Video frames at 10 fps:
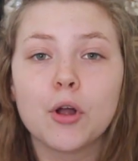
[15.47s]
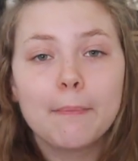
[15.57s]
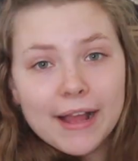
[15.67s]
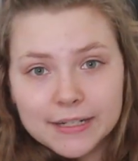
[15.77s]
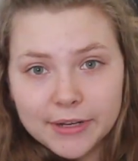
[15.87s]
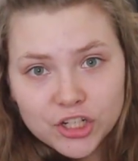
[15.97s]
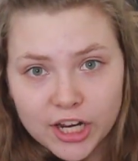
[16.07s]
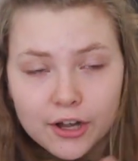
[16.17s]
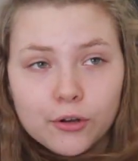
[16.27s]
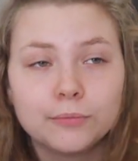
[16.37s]
Welcome back to my
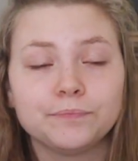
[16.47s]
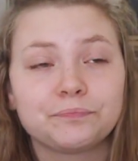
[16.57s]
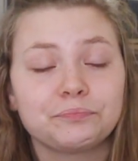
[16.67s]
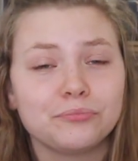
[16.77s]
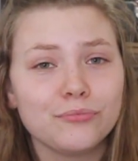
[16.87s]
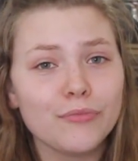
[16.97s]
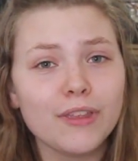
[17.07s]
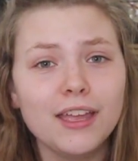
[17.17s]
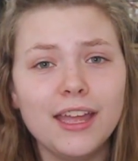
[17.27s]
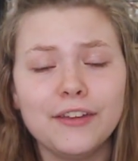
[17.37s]
channel.
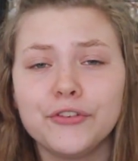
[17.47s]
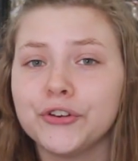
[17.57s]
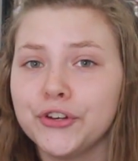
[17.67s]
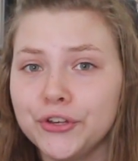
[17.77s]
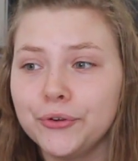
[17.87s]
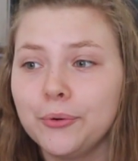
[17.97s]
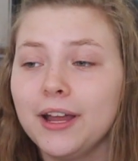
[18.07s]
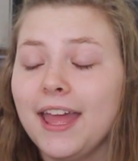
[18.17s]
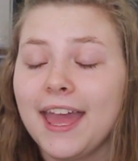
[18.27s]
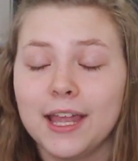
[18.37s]
If you're new,
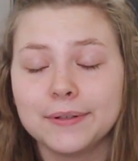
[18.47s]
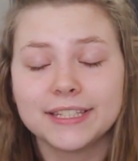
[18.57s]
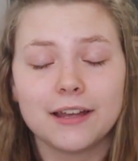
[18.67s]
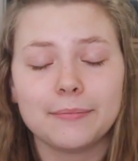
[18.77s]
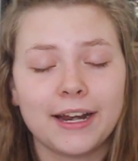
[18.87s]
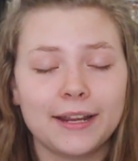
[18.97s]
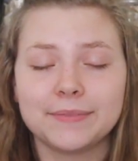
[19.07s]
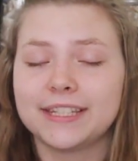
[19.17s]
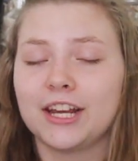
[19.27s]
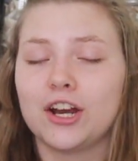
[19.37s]
hey what's up, my
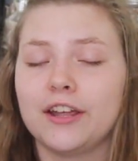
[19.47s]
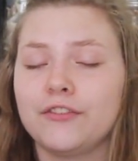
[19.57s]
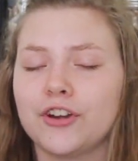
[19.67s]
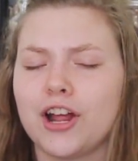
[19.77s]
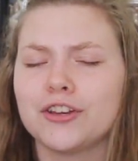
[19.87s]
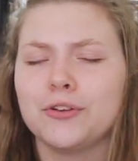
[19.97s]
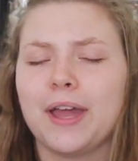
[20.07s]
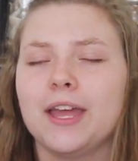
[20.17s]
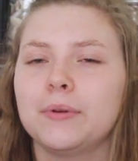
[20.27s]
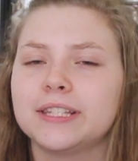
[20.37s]
name's Sarah. If you're not new,
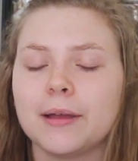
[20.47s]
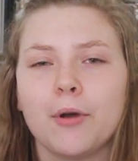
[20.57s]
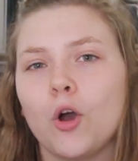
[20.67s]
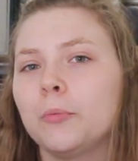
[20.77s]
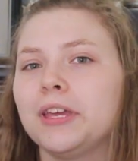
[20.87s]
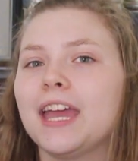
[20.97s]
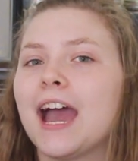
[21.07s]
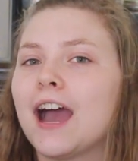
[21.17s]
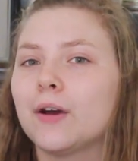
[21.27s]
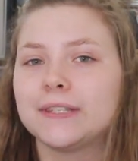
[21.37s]
hey what's up homie,
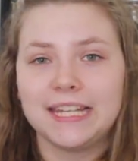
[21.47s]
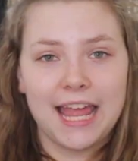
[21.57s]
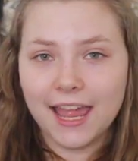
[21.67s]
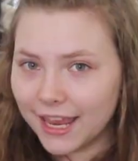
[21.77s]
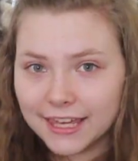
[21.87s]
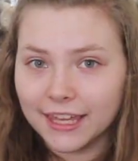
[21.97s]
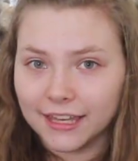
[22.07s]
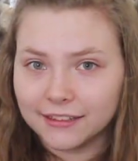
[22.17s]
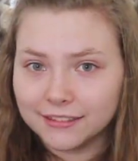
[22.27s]
how's it hanging?